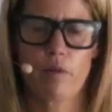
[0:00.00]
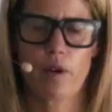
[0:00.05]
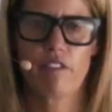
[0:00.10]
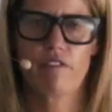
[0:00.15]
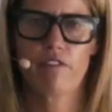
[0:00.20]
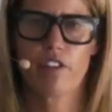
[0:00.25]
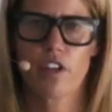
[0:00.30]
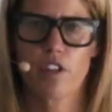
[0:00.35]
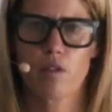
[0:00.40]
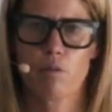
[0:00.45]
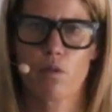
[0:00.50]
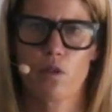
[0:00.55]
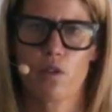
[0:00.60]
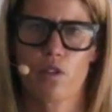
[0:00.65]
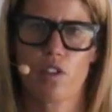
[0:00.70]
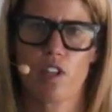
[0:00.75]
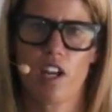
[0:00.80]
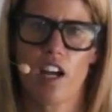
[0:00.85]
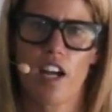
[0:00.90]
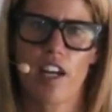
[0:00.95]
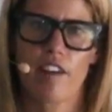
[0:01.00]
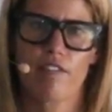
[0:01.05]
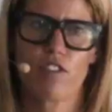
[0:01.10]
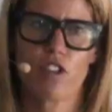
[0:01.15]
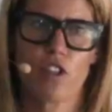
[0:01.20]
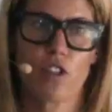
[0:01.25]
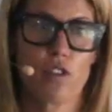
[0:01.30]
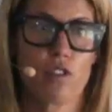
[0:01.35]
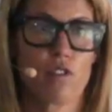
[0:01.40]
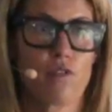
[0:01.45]
where we first pushed live
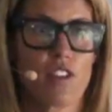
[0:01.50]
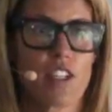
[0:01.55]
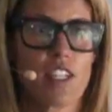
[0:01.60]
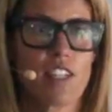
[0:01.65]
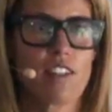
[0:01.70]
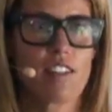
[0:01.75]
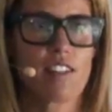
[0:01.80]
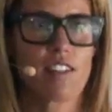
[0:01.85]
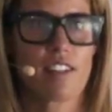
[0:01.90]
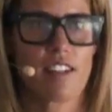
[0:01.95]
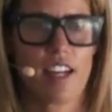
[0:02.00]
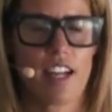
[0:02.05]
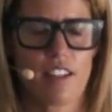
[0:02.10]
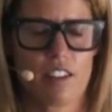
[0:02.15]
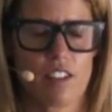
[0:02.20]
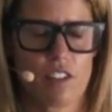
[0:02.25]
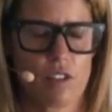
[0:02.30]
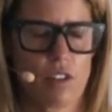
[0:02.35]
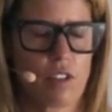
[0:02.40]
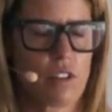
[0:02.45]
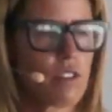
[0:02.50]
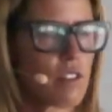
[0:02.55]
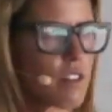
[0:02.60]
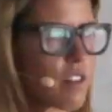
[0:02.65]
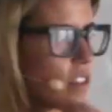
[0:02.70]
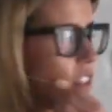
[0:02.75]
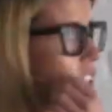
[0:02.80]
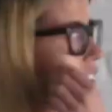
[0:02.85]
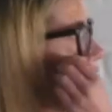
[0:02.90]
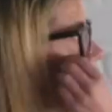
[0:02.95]
news feeds at the
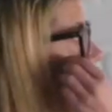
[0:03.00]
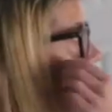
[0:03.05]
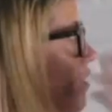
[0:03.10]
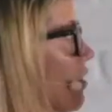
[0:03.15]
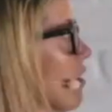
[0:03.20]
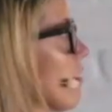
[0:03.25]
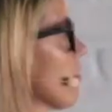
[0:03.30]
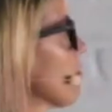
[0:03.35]
Dots, at